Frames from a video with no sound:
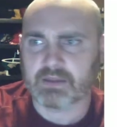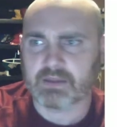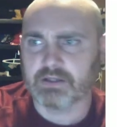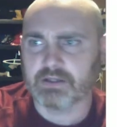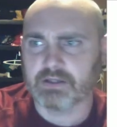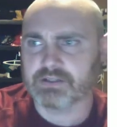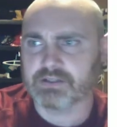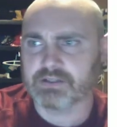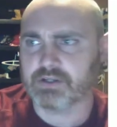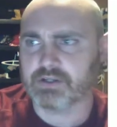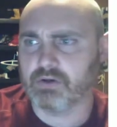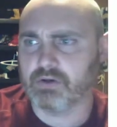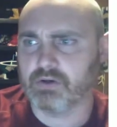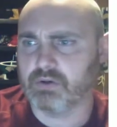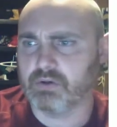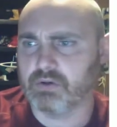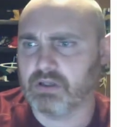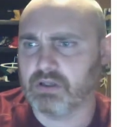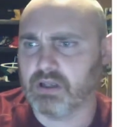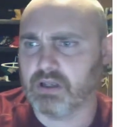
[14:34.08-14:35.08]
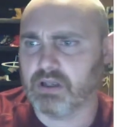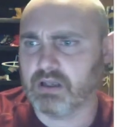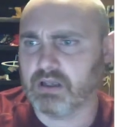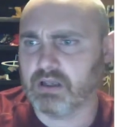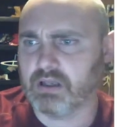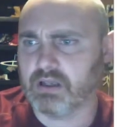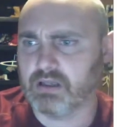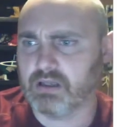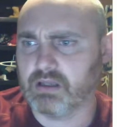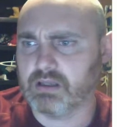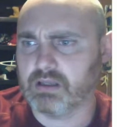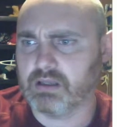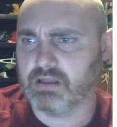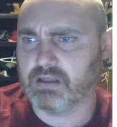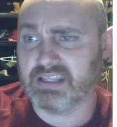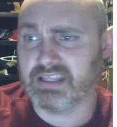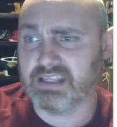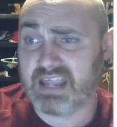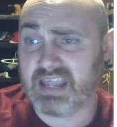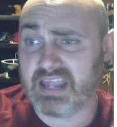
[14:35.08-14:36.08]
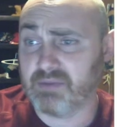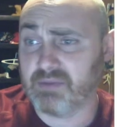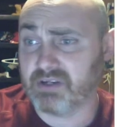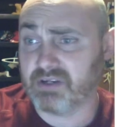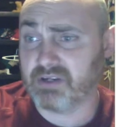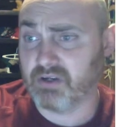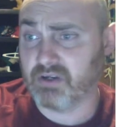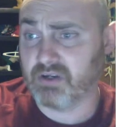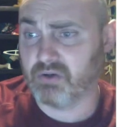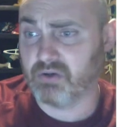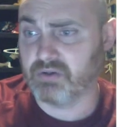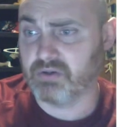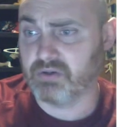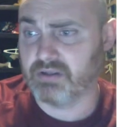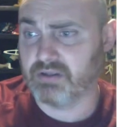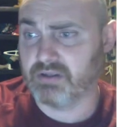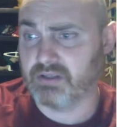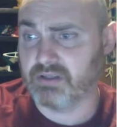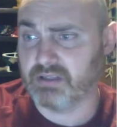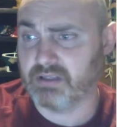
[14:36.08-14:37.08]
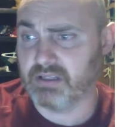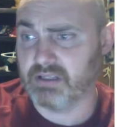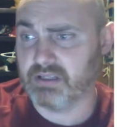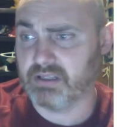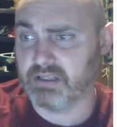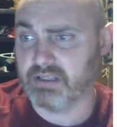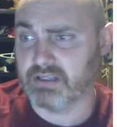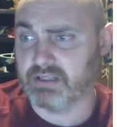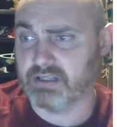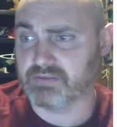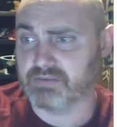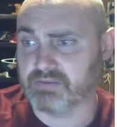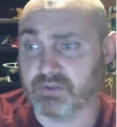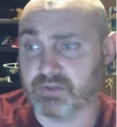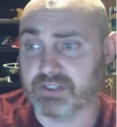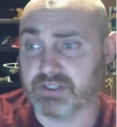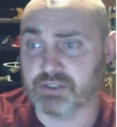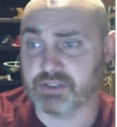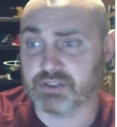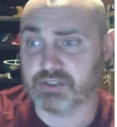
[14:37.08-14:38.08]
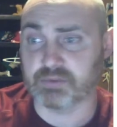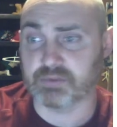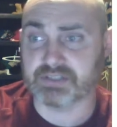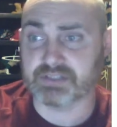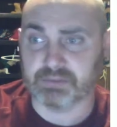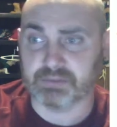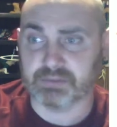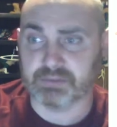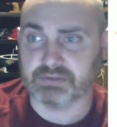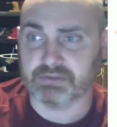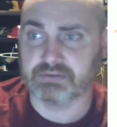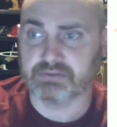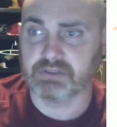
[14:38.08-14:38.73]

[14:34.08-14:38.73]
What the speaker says: So the camera code is really super simple.